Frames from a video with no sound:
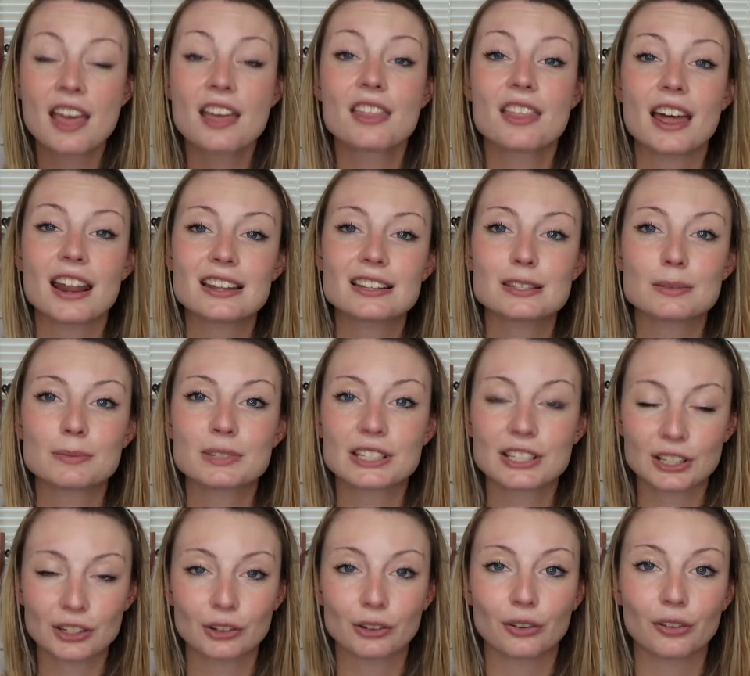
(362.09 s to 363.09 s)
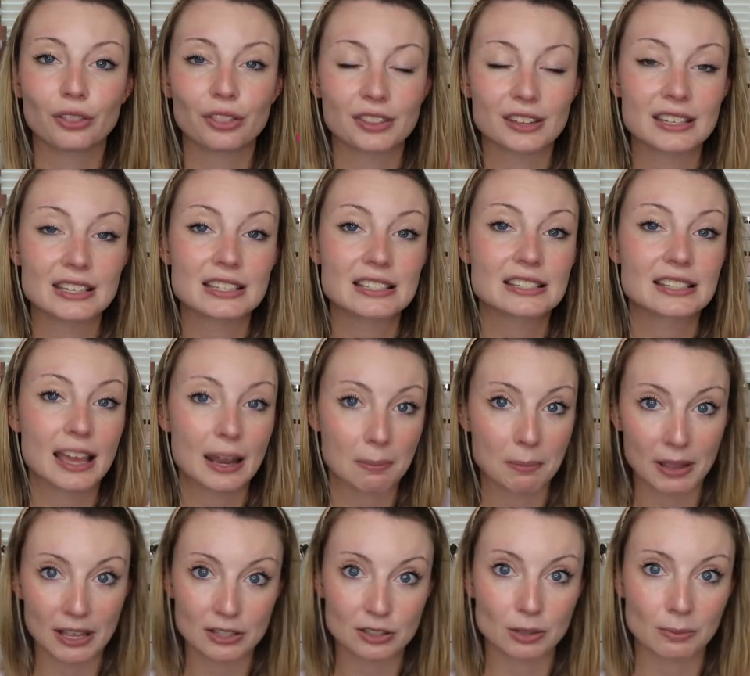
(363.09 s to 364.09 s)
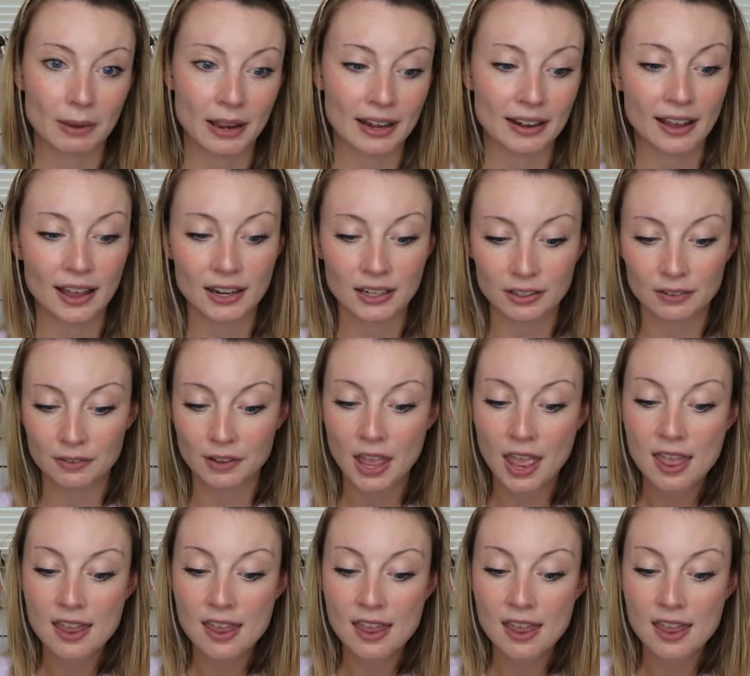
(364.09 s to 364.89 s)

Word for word: That is the material these headbands are made out of.